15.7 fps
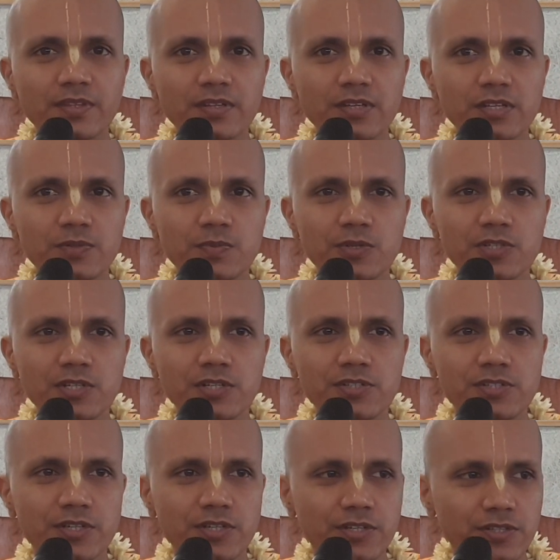Especially in
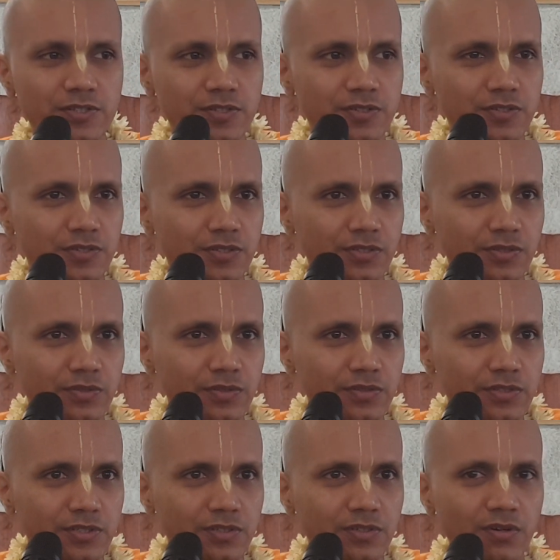cities, you will
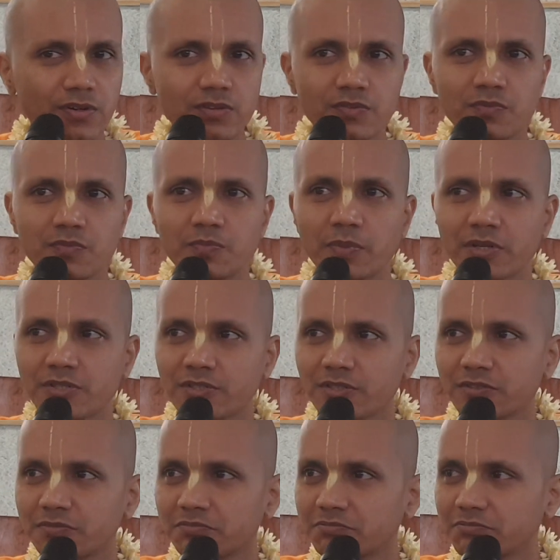see a lot of passion.